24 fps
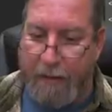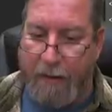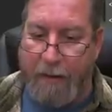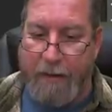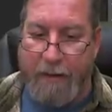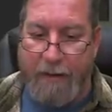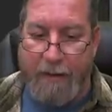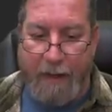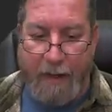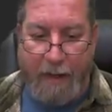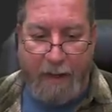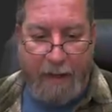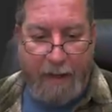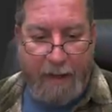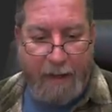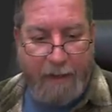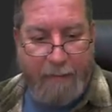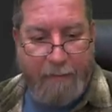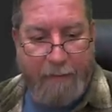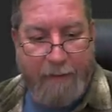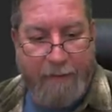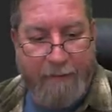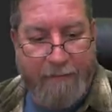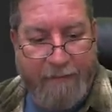yeah, I
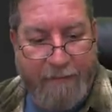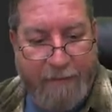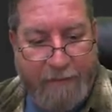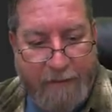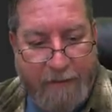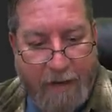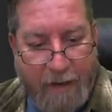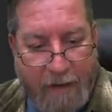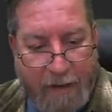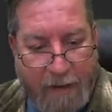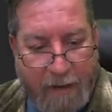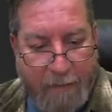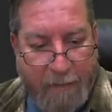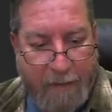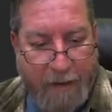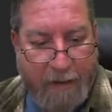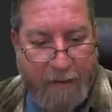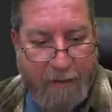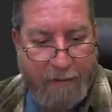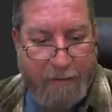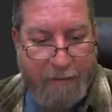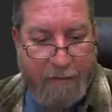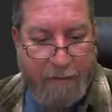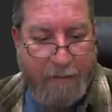mean, if you're talking
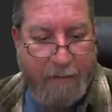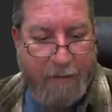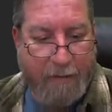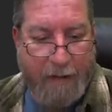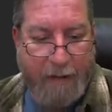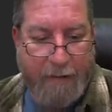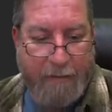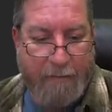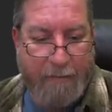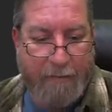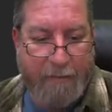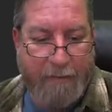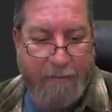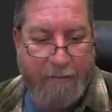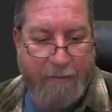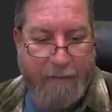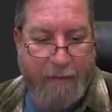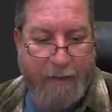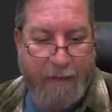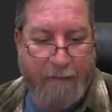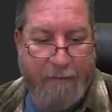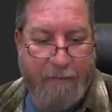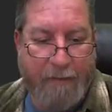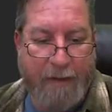about, I
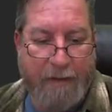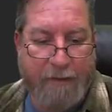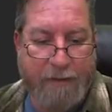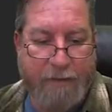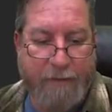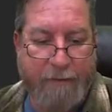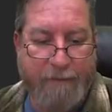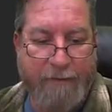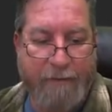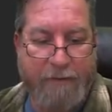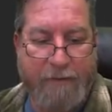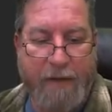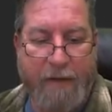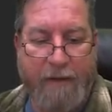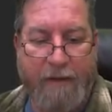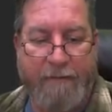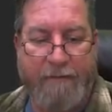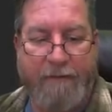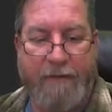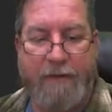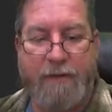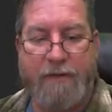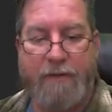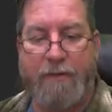I'm not sure if you're talking
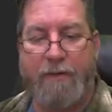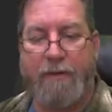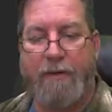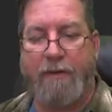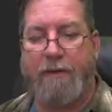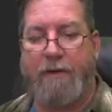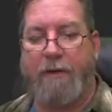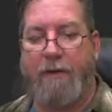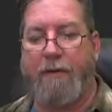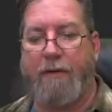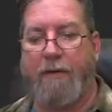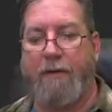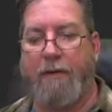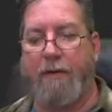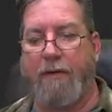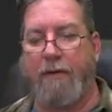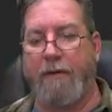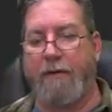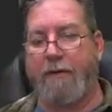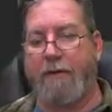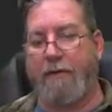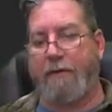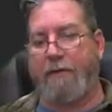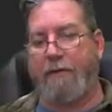visual
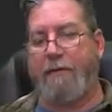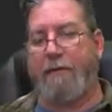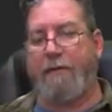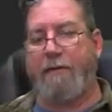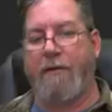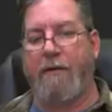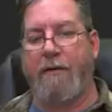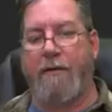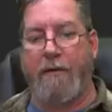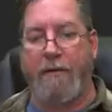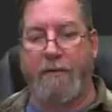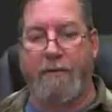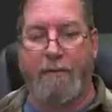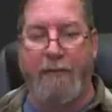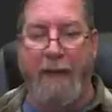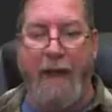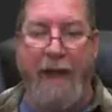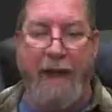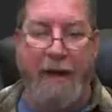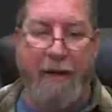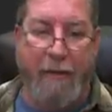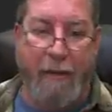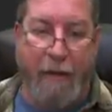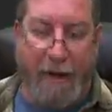or or
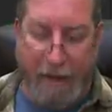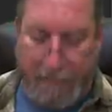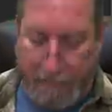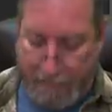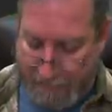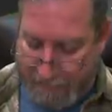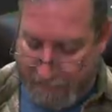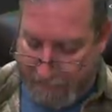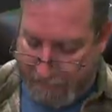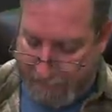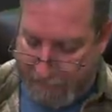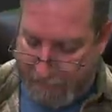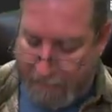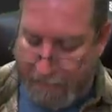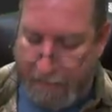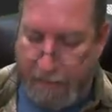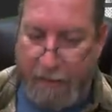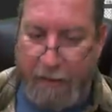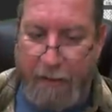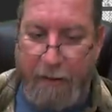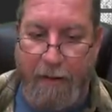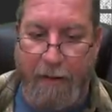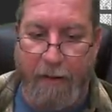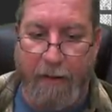background.
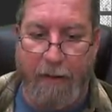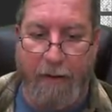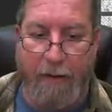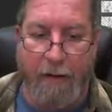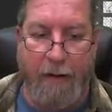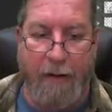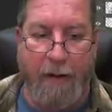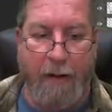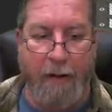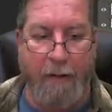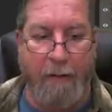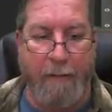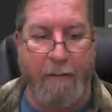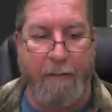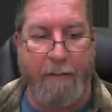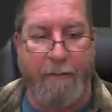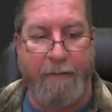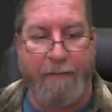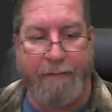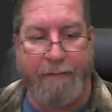Um,